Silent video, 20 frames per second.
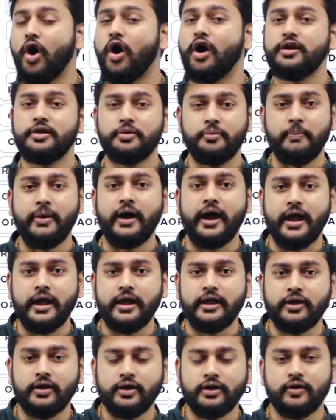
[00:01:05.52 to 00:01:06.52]
order by.
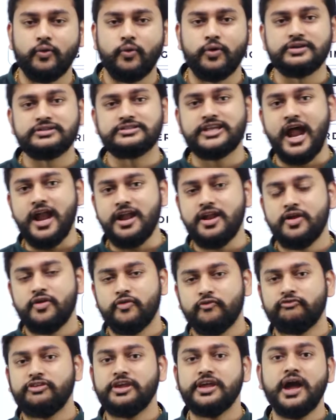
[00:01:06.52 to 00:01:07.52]
What is that?
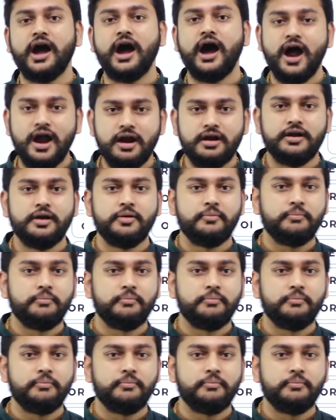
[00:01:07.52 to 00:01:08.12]
We are